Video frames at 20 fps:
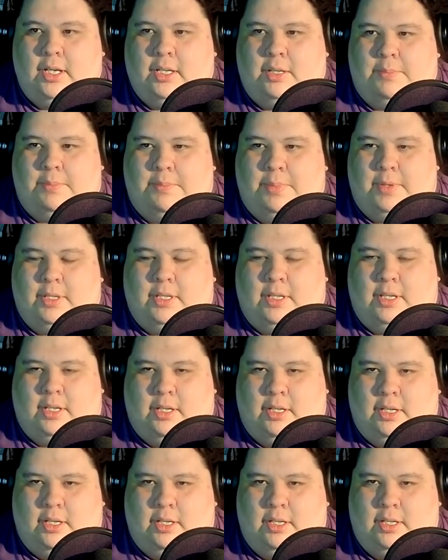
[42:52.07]
the
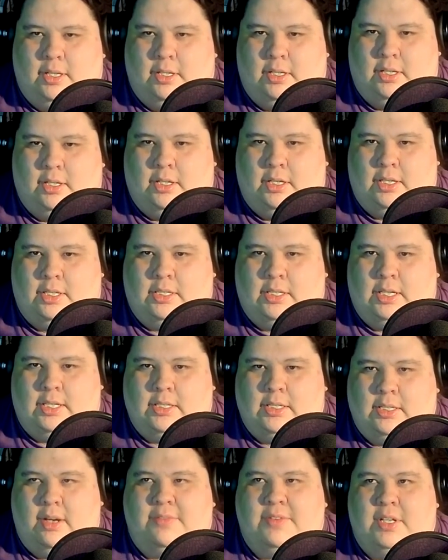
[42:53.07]
the is
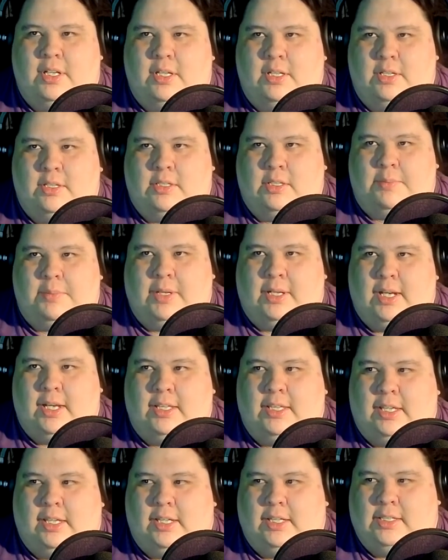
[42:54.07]
is often something I
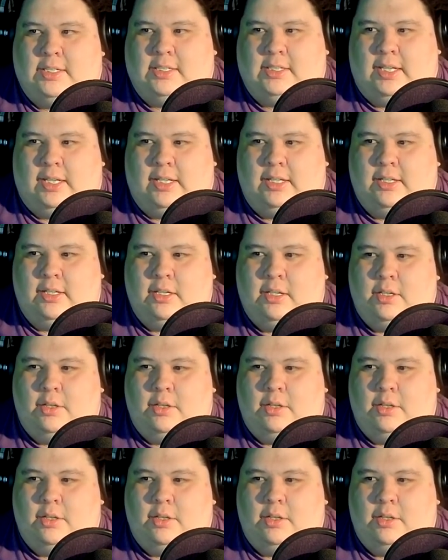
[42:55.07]
think is like,